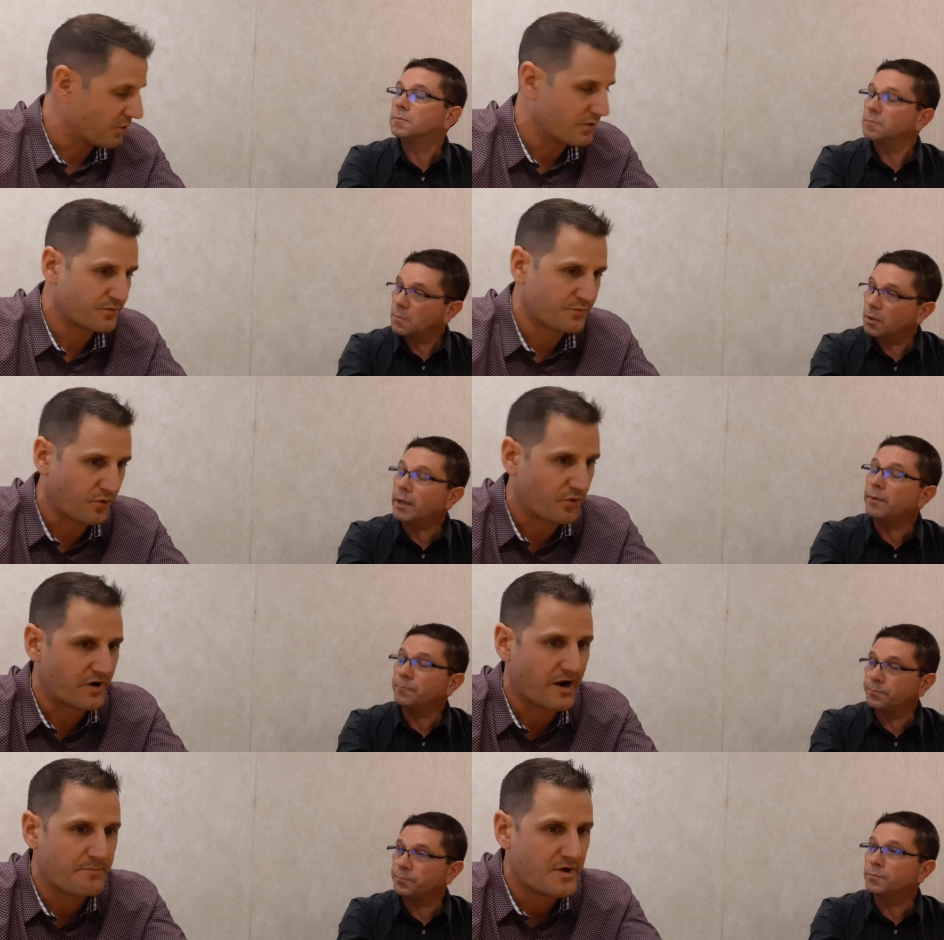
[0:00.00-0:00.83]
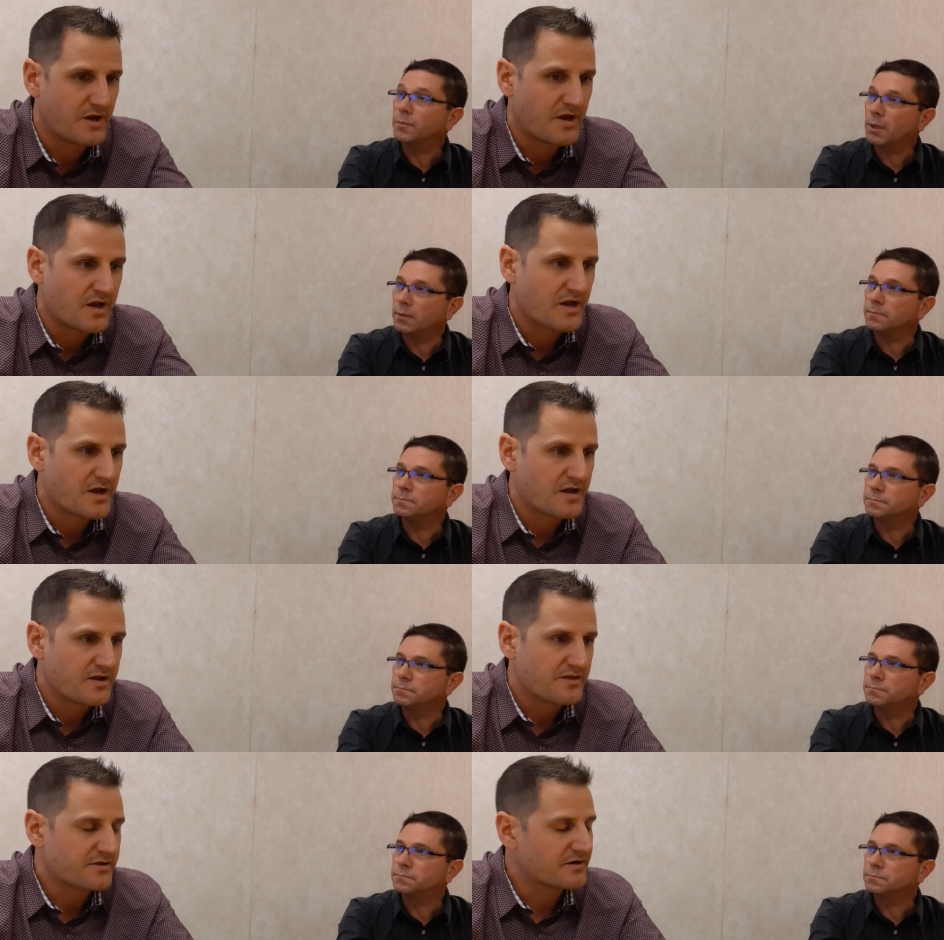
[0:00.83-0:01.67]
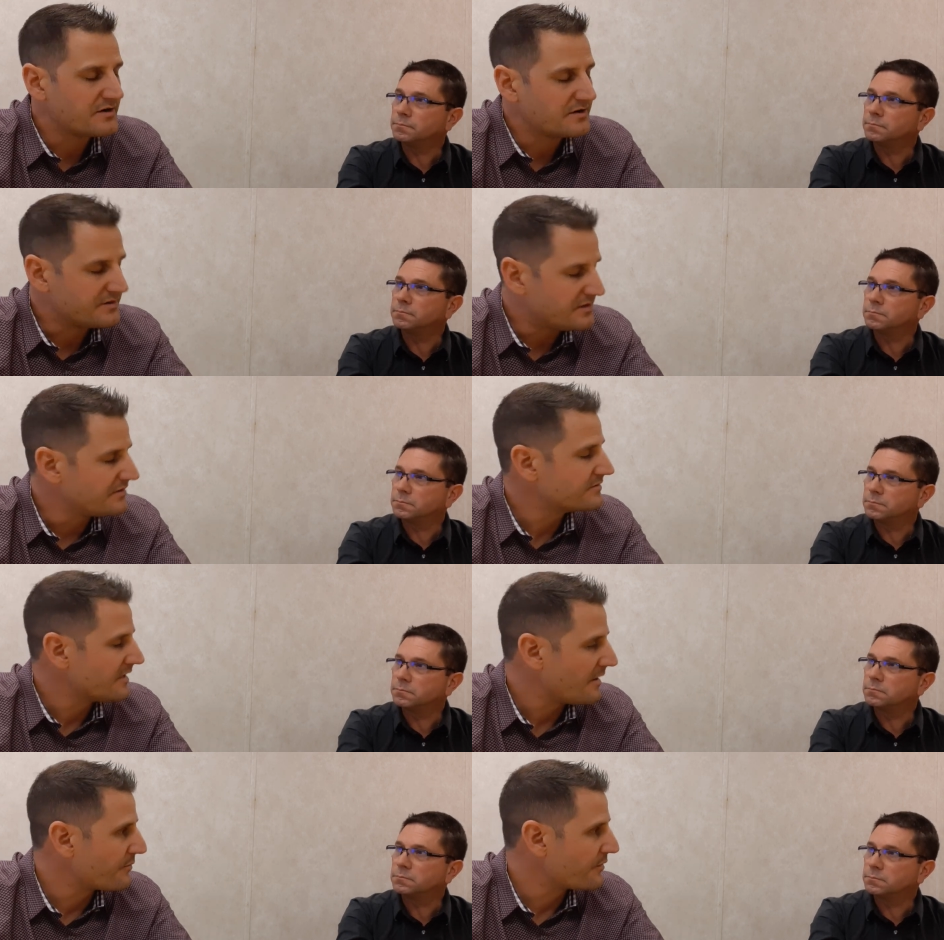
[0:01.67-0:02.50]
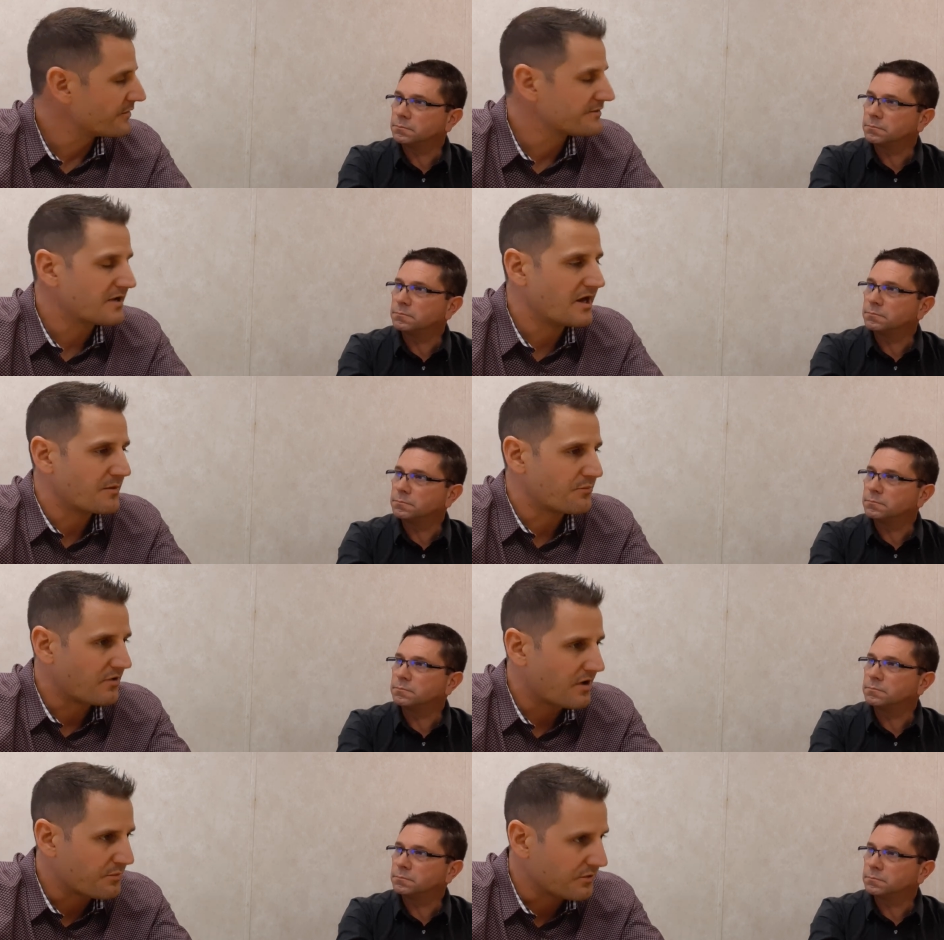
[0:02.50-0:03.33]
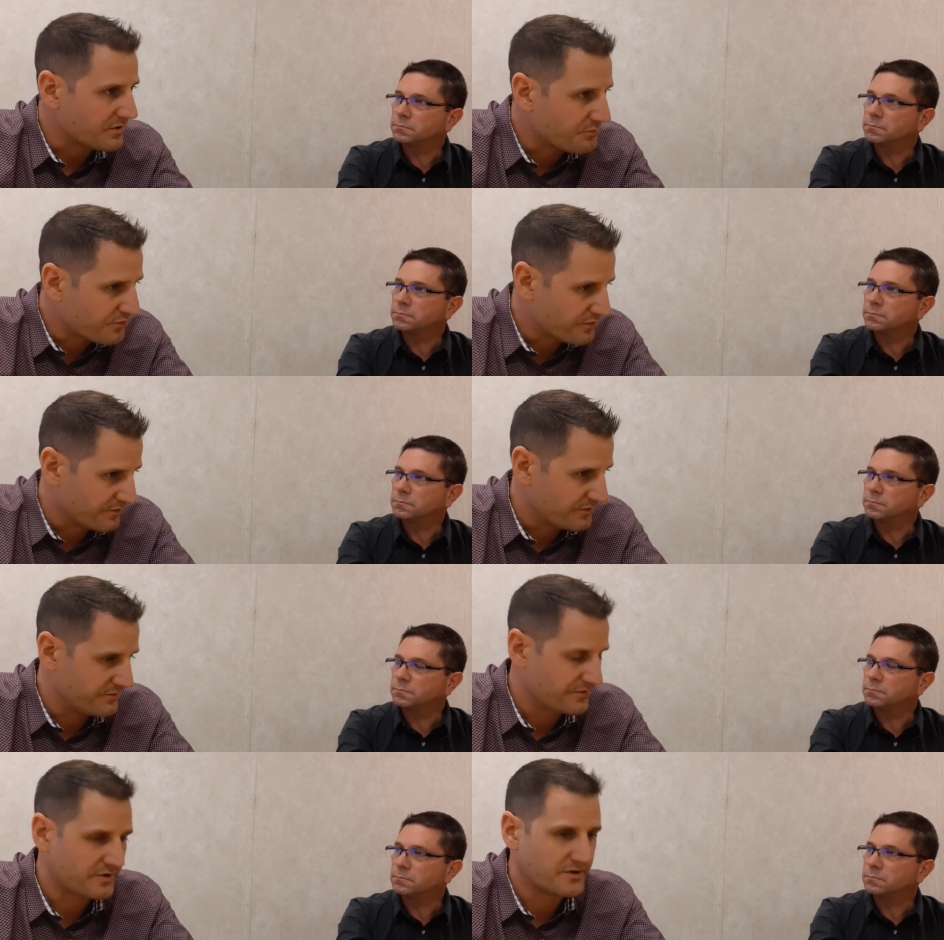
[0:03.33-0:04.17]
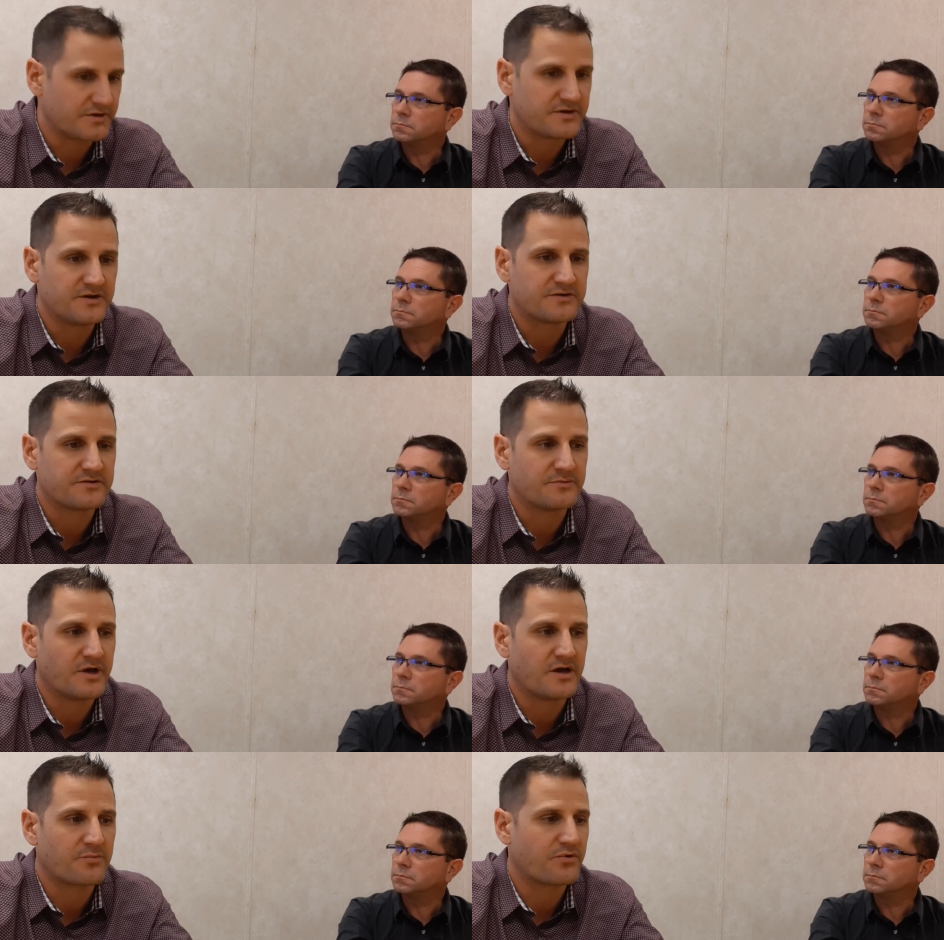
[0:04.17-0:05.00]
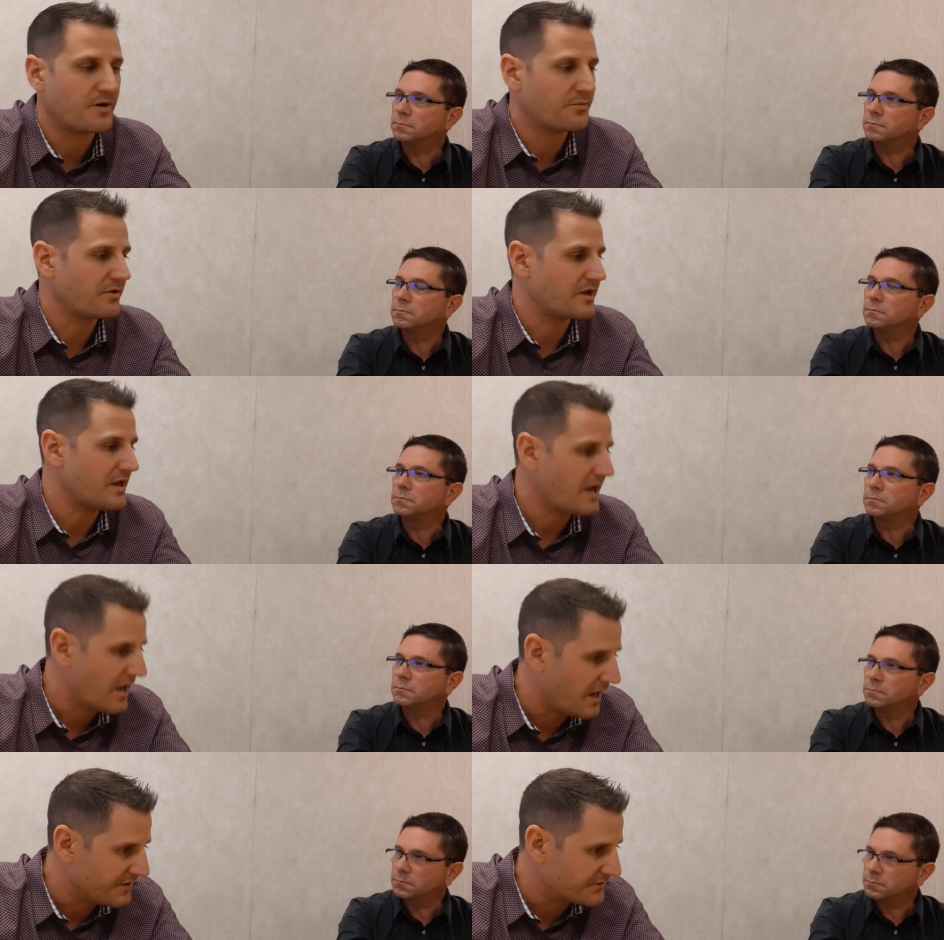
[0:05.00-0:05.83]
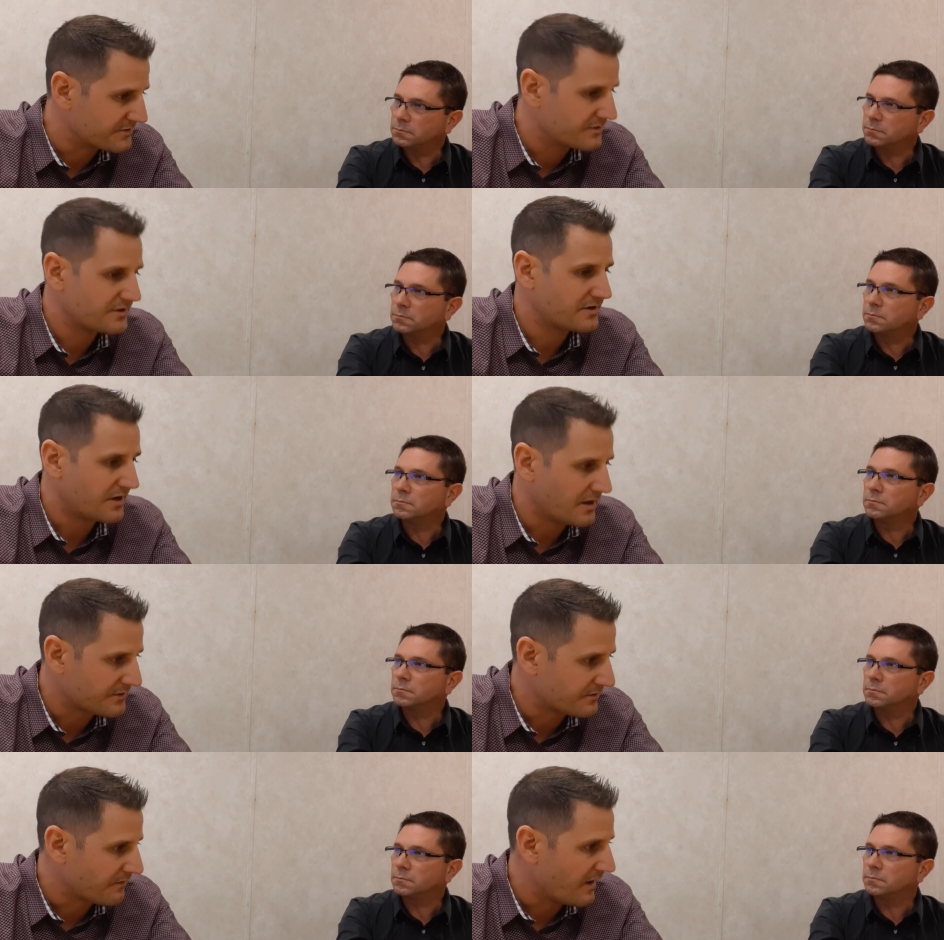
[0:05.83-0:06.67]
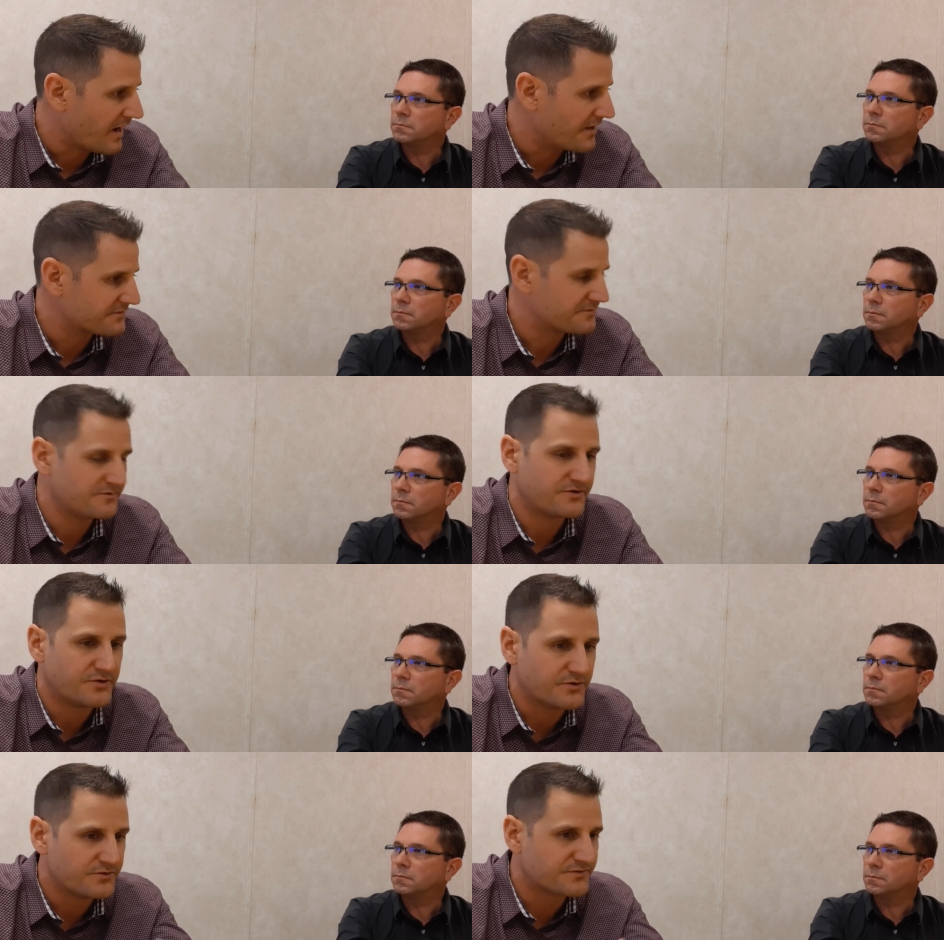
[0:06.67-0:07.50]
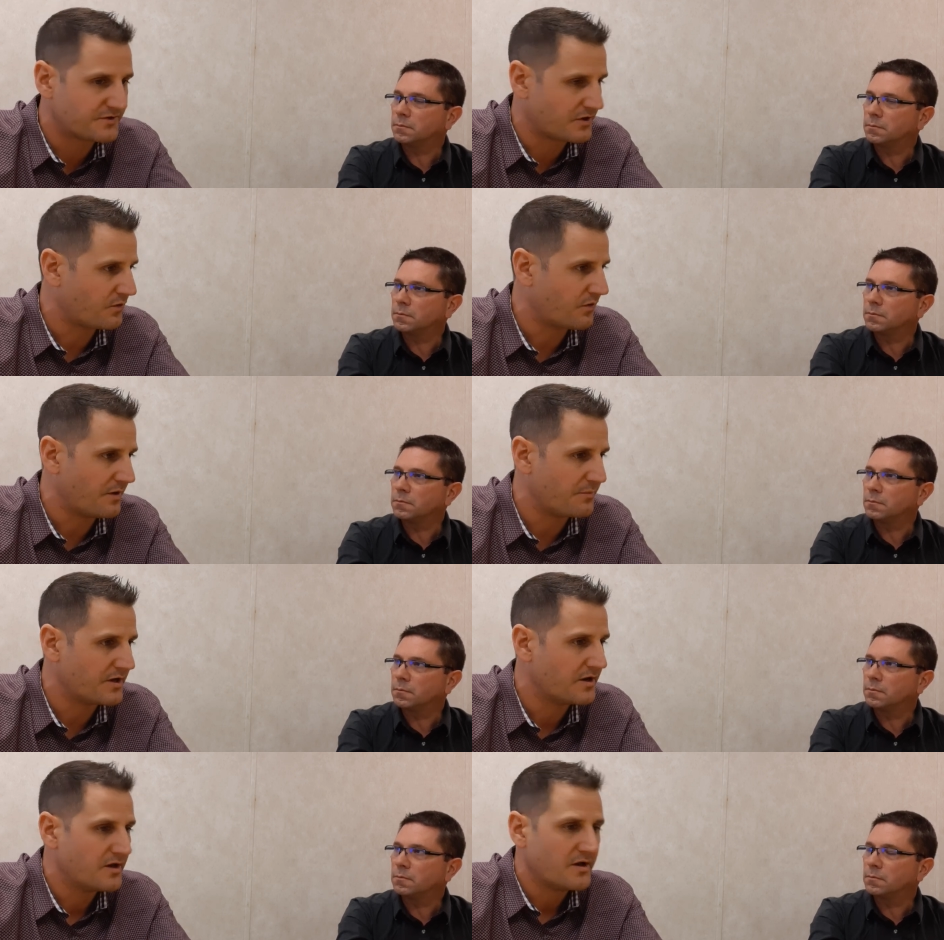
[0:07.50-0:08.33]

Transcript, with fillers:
Speaker 1: program. They're going to teach that person how to properly prune. They're going to teach them how to properly edge, cut grass, use equipment,